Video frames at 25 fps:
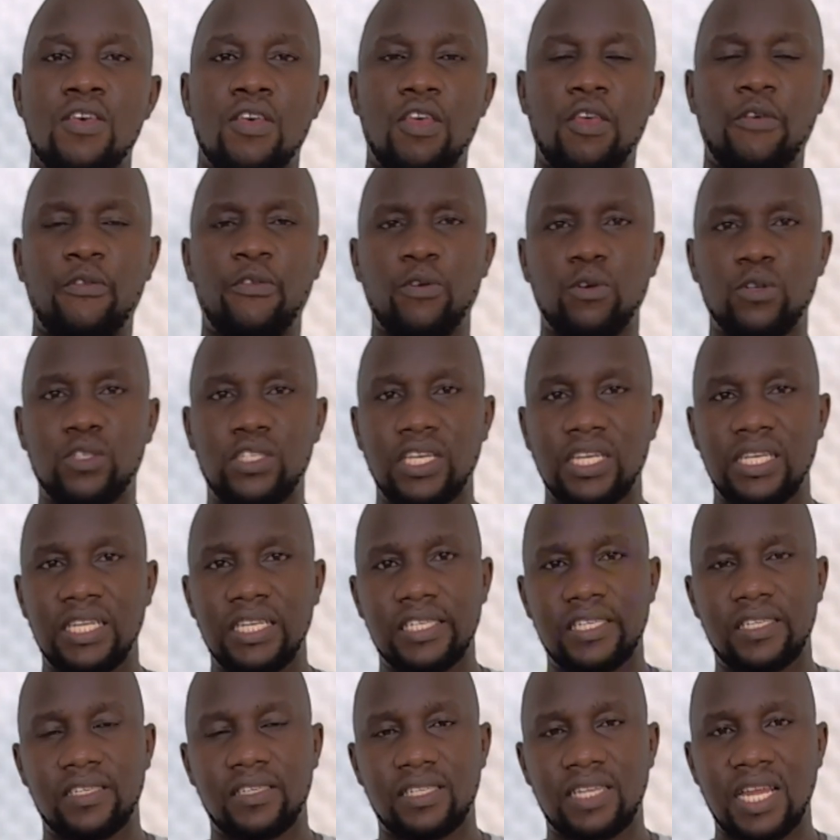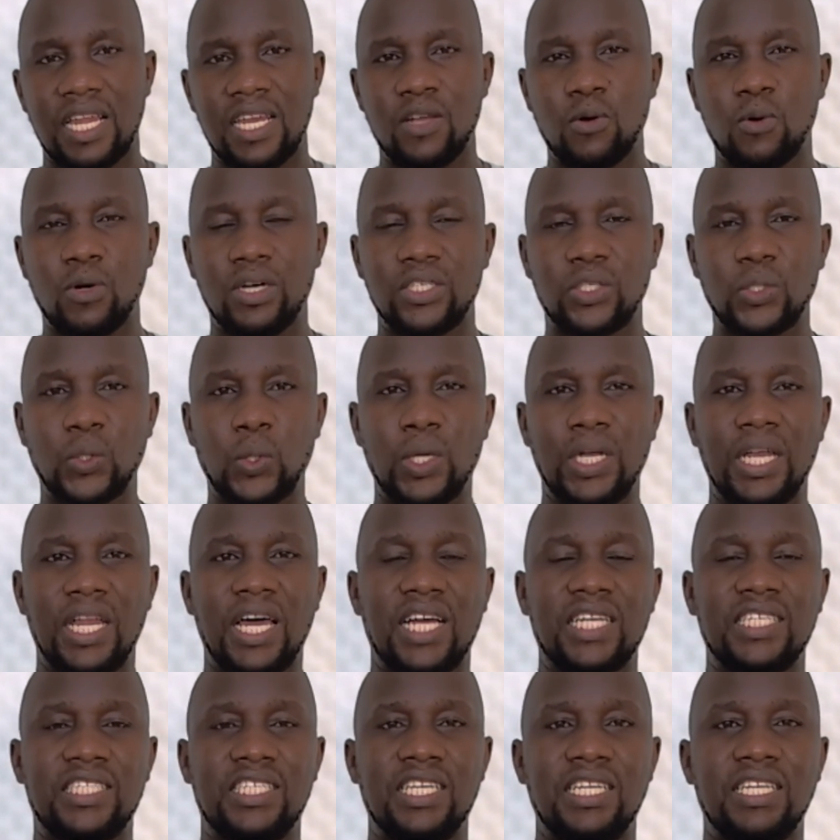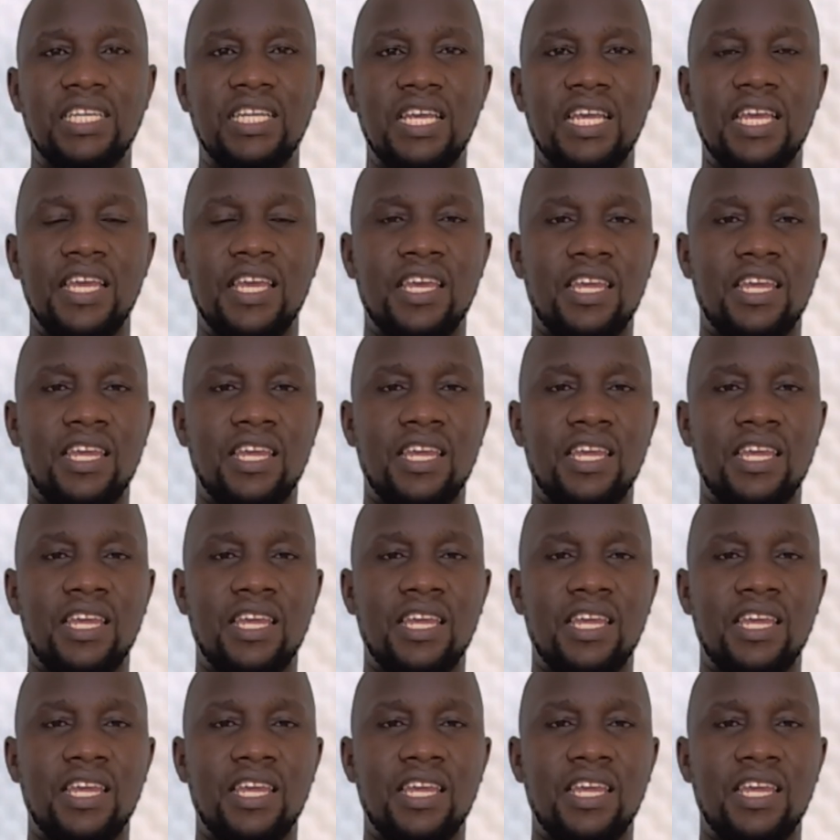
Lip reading: If you say this study was conducted